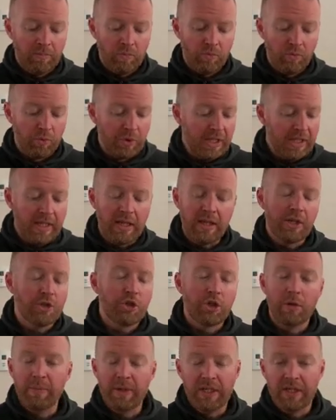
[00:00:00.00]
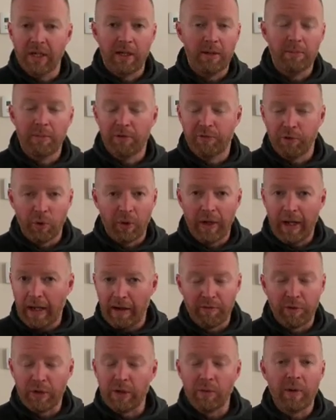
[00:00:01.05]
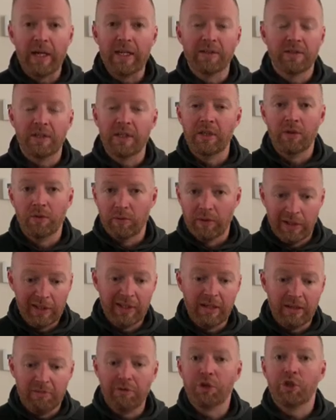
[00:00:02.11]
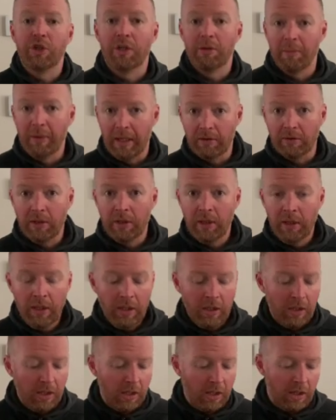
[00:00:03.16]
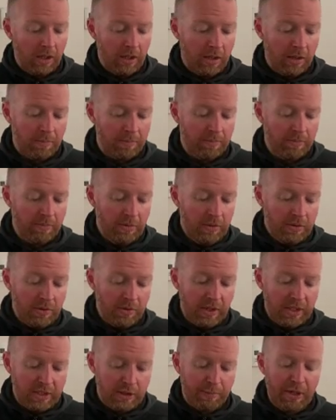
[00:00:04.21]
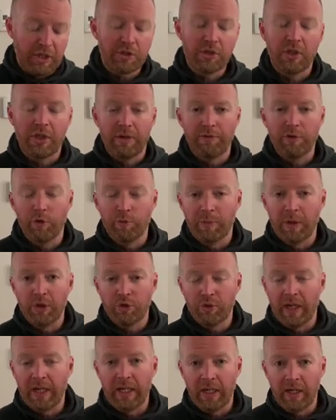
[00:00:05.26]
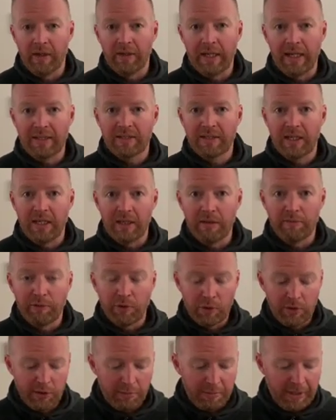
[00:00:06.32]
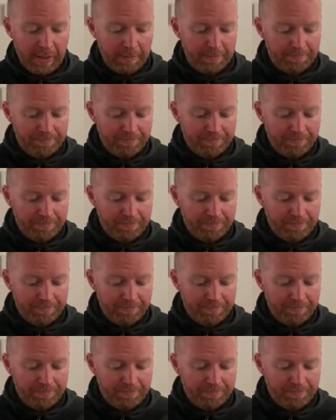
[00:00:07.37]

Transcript: Really, this should be done before every race that you really give a shit about, especially if you've been training on that skin for a little bit.